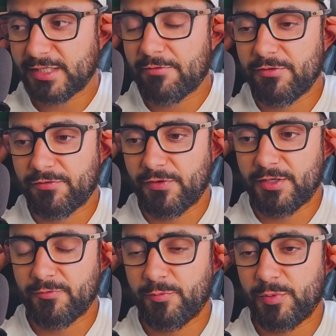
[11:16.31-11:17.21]
having
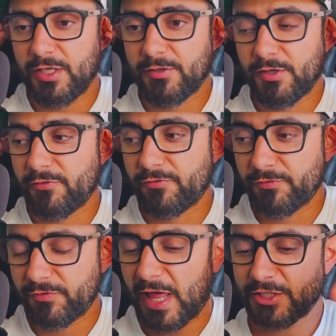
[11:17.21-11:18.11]
fun, being
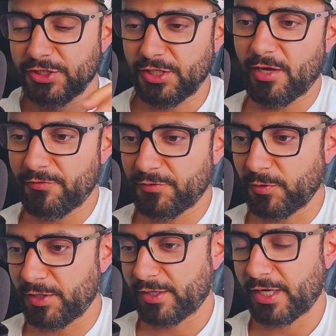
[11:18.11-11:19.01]
flashy enough to
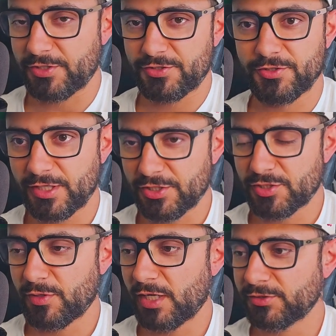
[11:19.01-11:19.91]
where it catches your
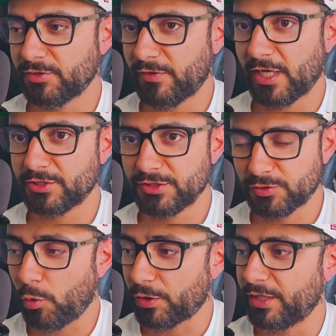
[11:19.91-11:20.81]
attention, but not so flashy it's
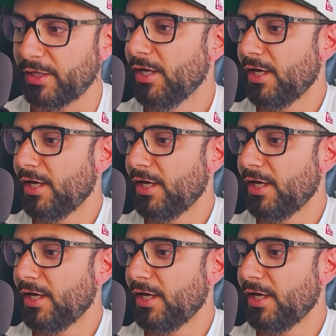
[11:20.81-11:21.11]
corny.